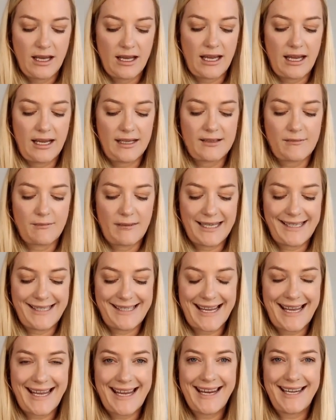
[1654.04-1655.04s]
It's
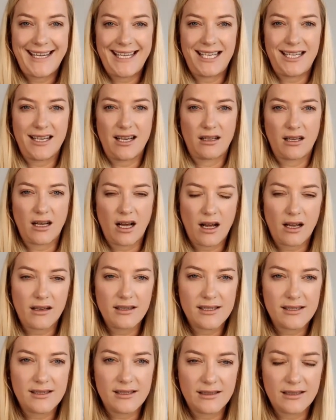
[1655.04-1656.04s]
maintaining a
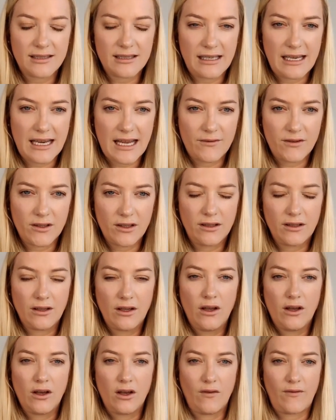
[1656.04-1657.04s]
constant level
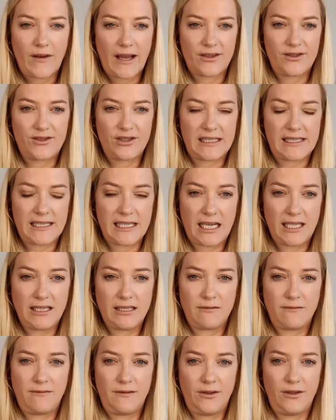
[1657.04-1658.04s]
of
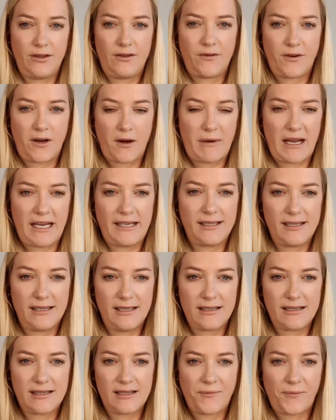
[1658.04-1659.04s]
extracellular fluid for your
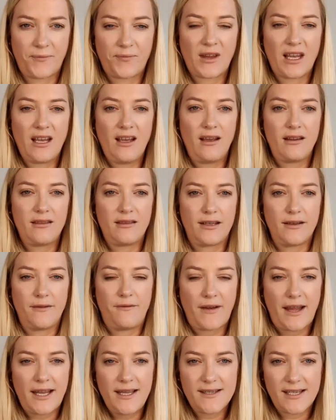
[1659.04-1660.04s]
maintenance. The
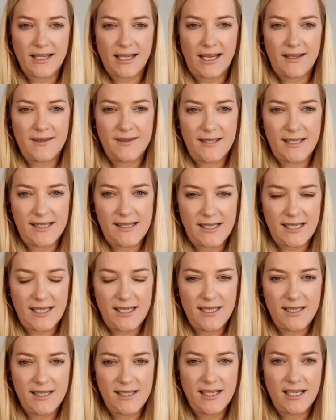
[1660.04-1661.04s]
defense against
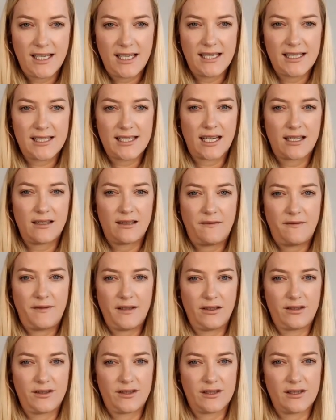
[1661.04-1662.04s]
disease is that it
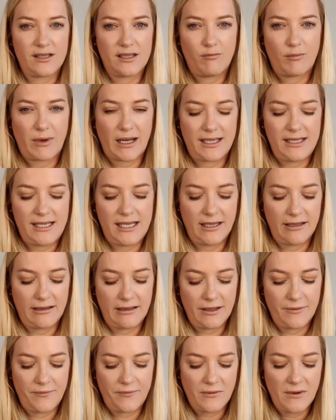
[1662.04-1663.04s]
filters
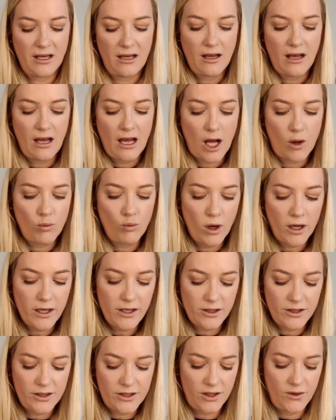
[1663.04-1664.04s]
bacteria. And what
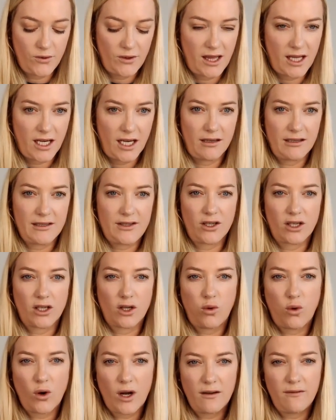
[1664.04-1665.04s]
you're doing there is you're
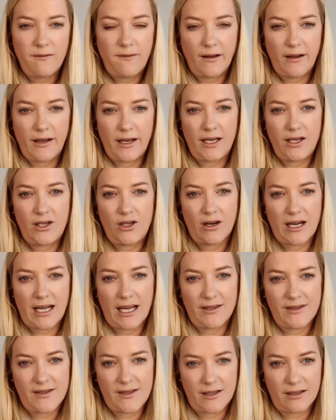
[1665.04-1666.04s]
qualifying your
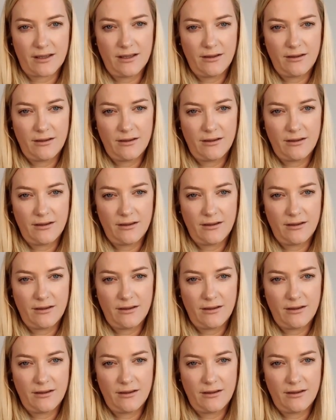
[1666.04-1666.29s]
answer.